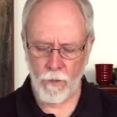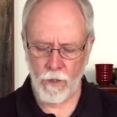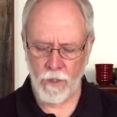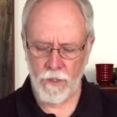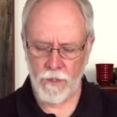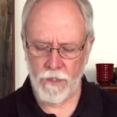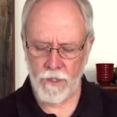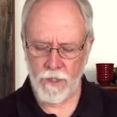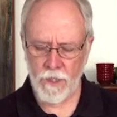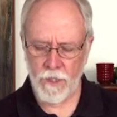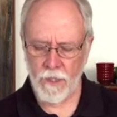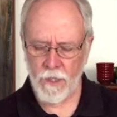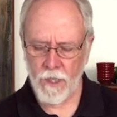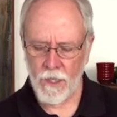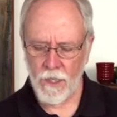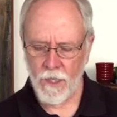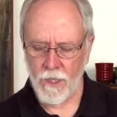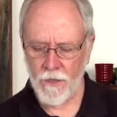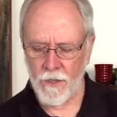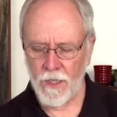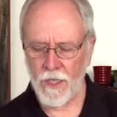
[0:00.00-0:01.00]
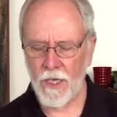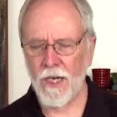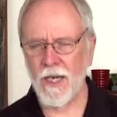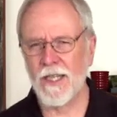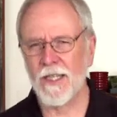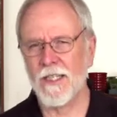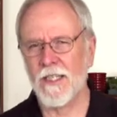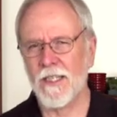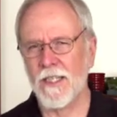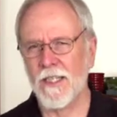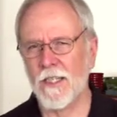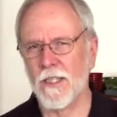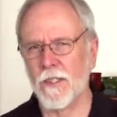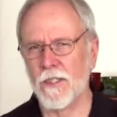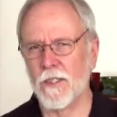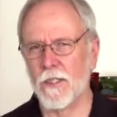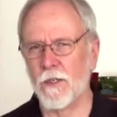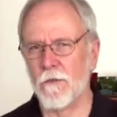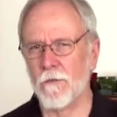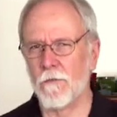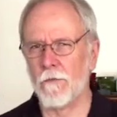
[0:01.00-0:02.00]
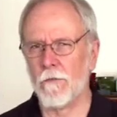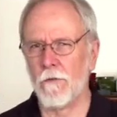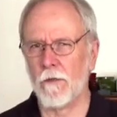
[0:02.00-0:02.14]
we see the ideas of